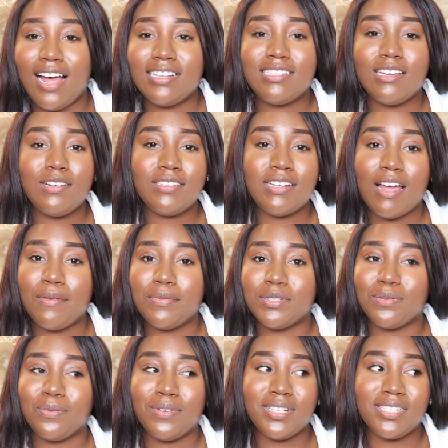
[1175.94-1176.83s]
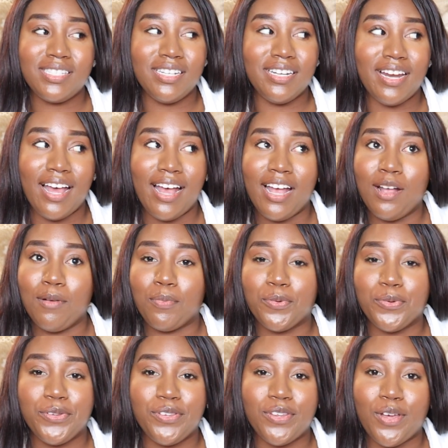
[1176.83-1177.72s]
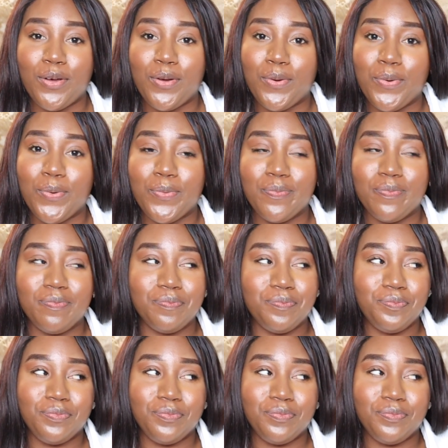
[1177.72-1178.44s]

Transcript: told y'all I was resting in April, so